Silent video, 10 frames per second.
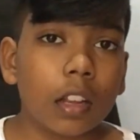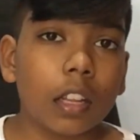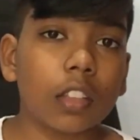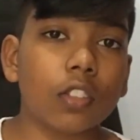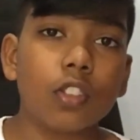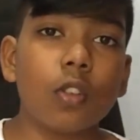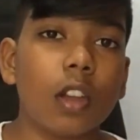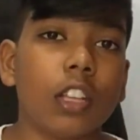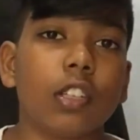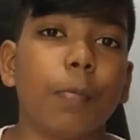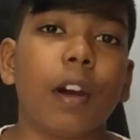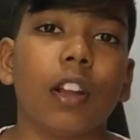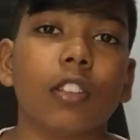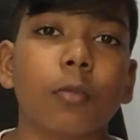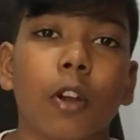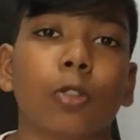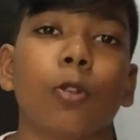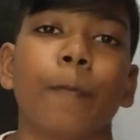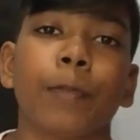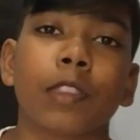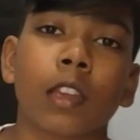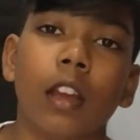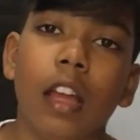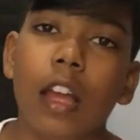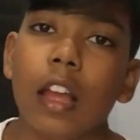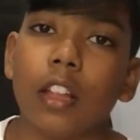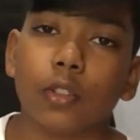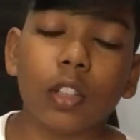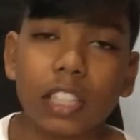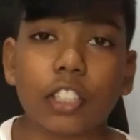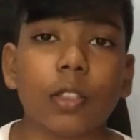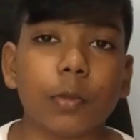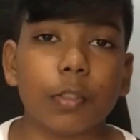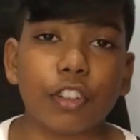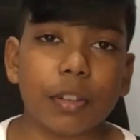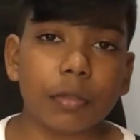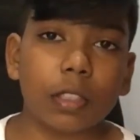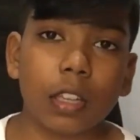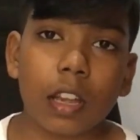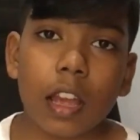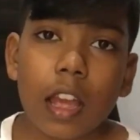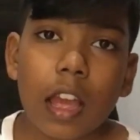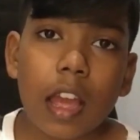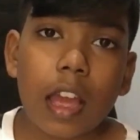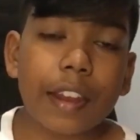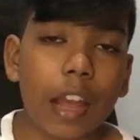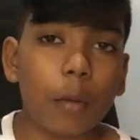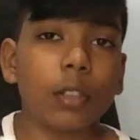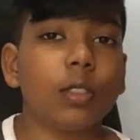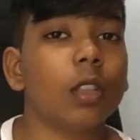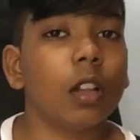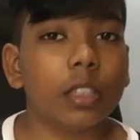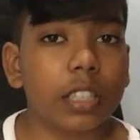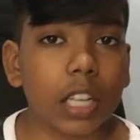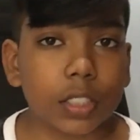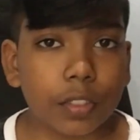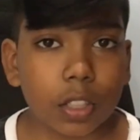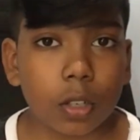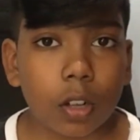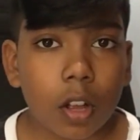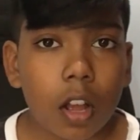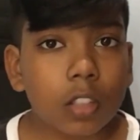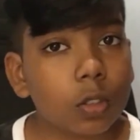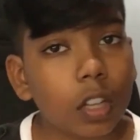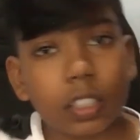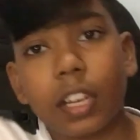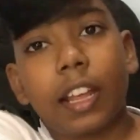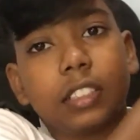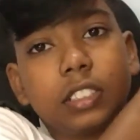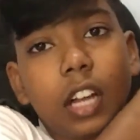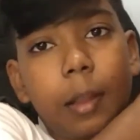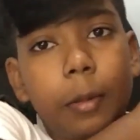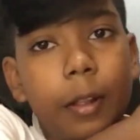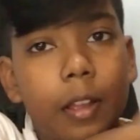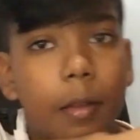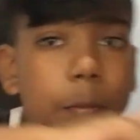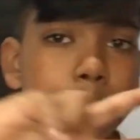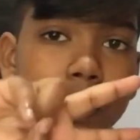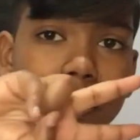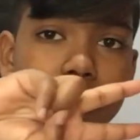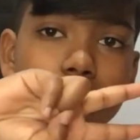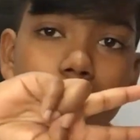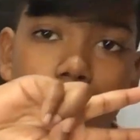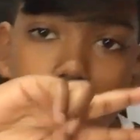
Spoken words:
That's the new Itchy Panda's motto. Don't let dreams be dreams. And I will see you all in the next video. So until next time, peace.